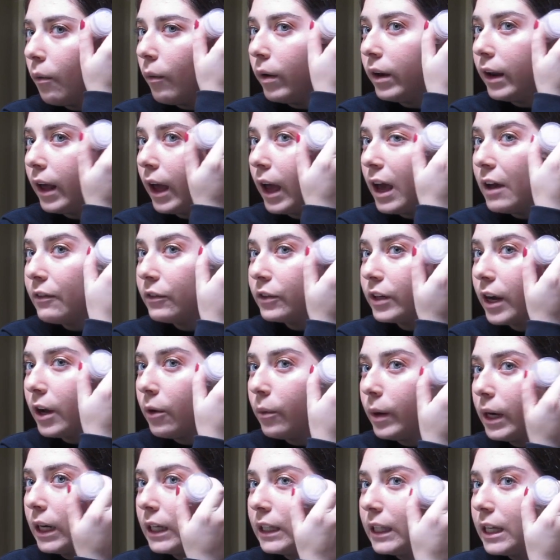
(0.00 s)
Whenever
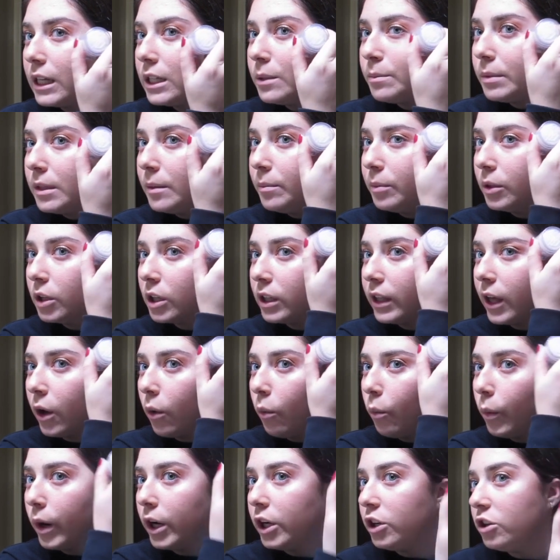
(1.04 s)
I wear this, people are
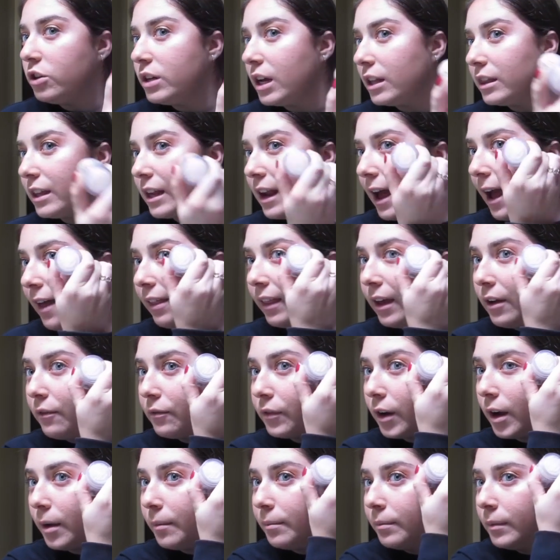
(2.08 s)
like, where did you get that highlight
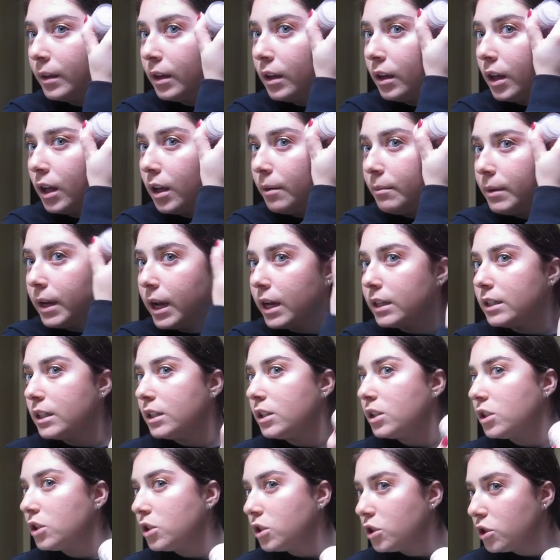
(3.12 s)
from? Because
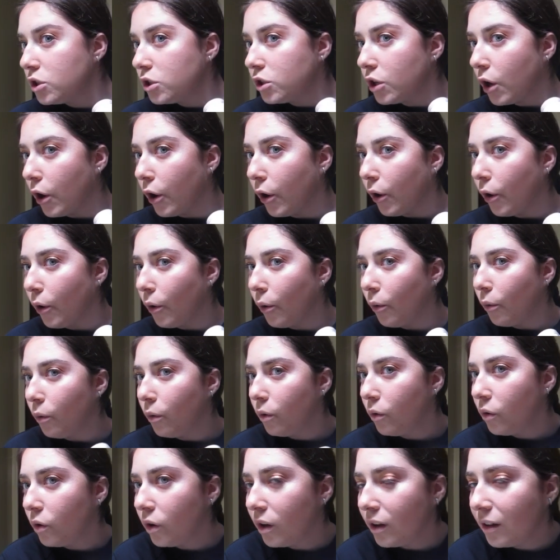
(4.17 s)
it's
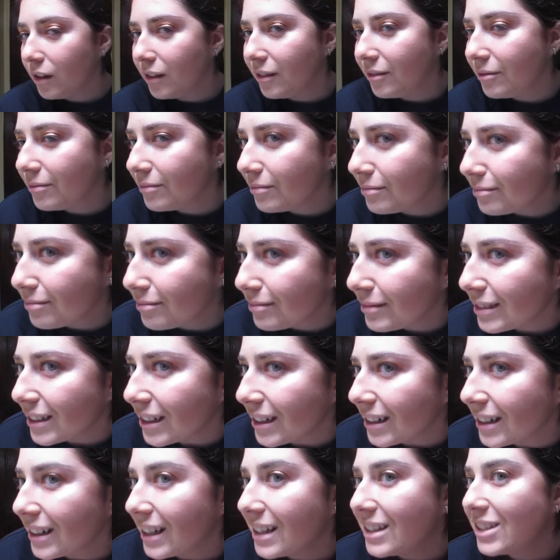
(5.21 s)
so, oh my
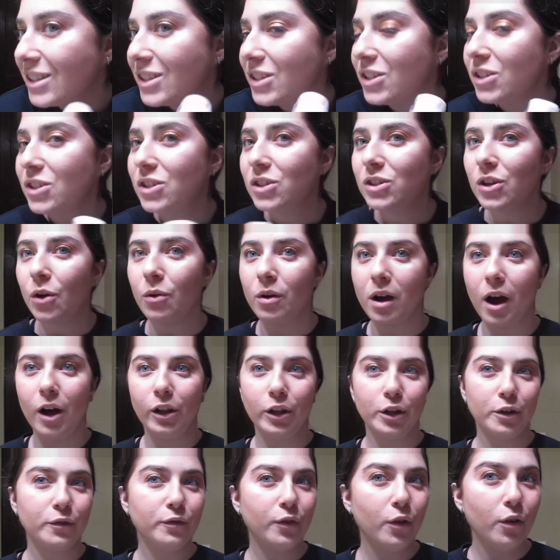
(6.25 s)
god, it's just so
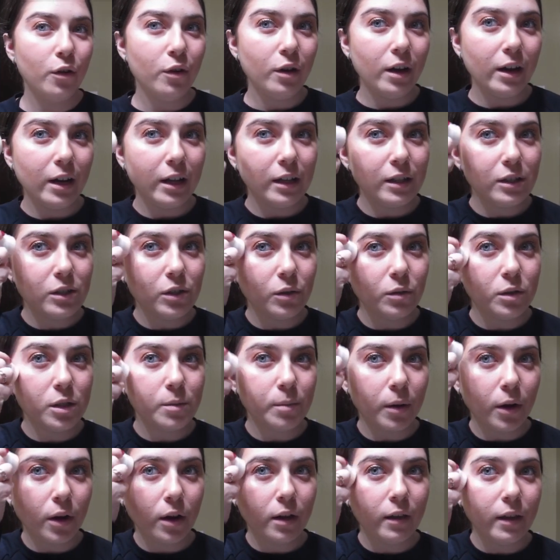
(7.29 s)
colorful and it's so
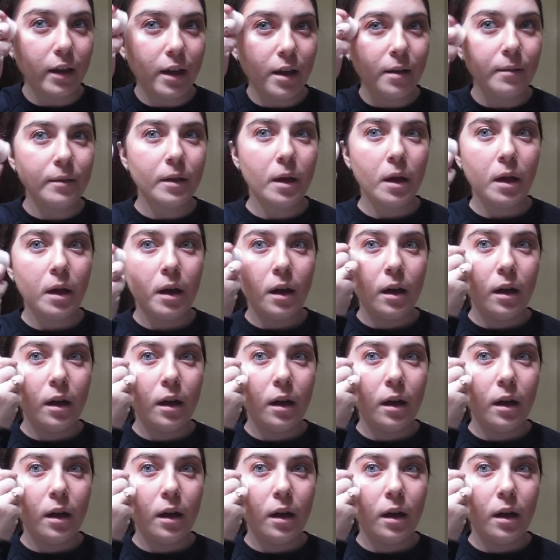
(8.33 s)
sparkly.